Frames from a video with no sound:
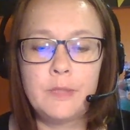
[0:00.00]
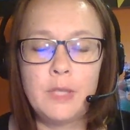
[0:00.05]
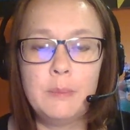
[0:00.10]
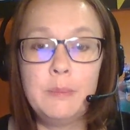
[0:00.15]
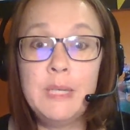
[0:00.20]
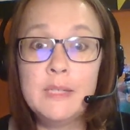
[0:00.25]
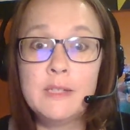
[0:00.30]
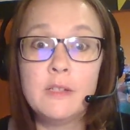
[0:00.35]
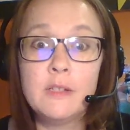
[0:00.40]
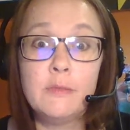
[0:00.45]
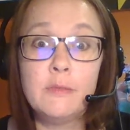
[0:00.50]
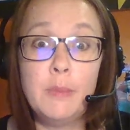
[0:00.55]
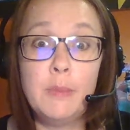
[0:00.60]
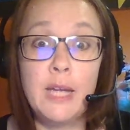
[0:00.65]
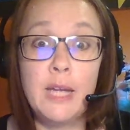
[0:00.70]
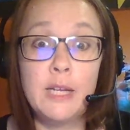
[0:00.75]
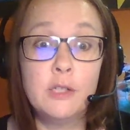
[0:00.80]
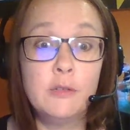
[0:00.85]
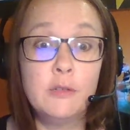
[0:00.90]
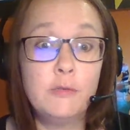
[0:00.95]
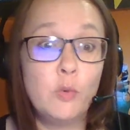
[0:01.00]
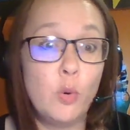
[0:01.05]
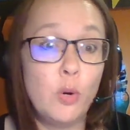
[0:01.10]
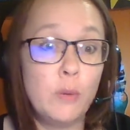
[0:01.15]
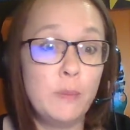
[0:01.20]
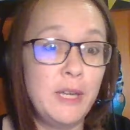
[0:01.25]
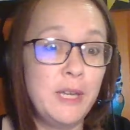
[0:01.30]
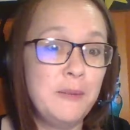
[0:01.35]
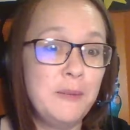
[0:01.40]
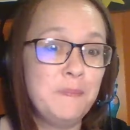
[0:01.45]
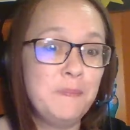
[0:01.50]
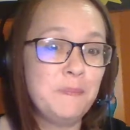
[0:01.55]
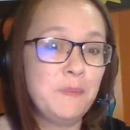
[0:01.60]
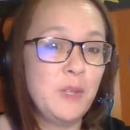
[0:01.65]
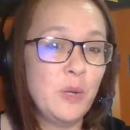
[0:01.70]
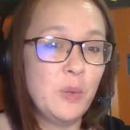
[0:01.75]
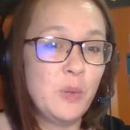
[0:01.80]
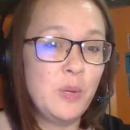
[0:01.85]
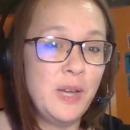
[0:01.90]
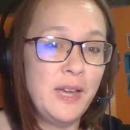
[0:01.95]
peace of mind for me.
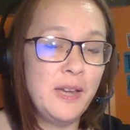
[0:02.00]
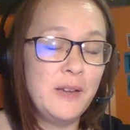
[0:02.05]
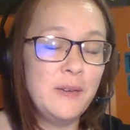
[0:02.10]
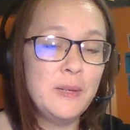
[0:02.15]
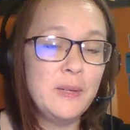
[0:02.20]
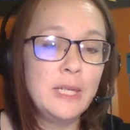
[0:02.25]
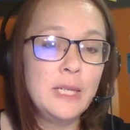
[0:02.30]
Okay.